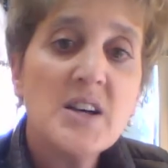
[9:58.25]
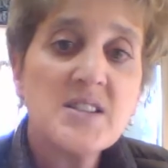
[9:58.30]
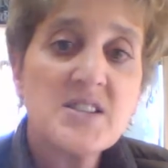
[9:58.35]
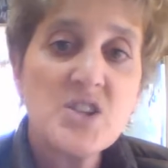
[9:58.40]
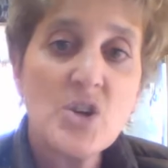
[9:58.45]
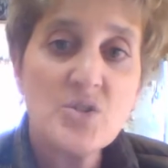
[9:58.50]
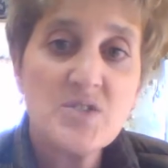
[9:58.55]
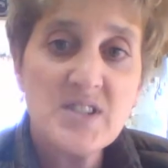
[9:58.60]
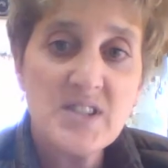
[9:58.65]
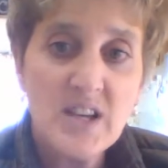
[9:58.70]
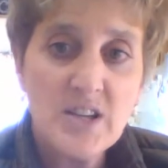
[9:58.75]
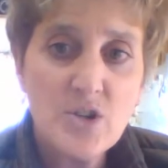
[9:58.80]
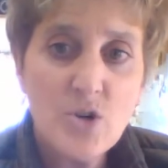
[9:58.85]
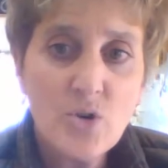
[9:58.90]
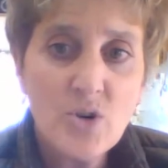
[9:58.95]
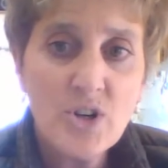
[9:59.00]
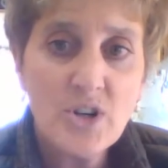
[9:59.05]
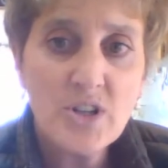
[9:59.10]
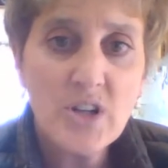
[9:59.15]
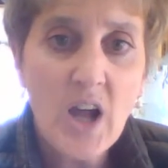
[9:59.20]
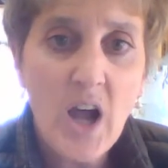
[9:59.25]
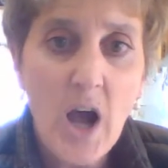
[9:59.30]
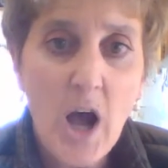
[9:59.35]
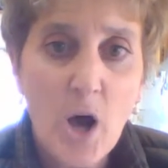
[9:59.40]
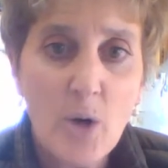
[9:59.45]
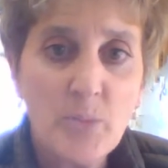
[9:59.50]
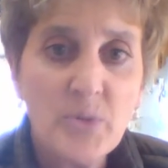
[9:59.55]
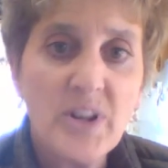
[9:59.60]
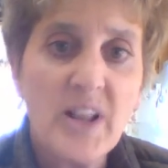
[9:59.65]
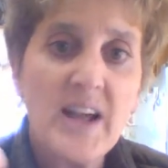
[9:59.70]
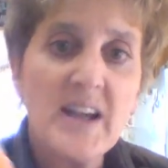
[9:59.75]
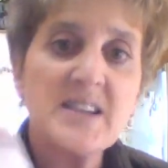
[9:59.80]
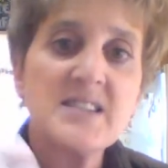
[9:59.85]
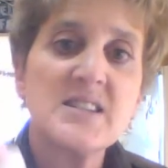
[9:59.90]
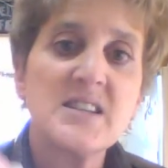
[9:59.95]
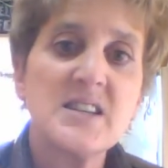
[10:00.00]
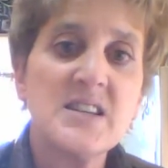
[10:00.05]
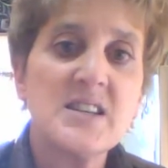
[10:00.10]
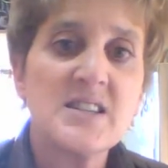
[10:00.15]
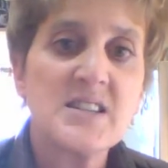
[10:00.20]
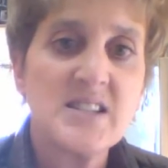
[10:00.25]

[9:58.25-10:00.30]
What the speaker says: So Zendocrine Complex is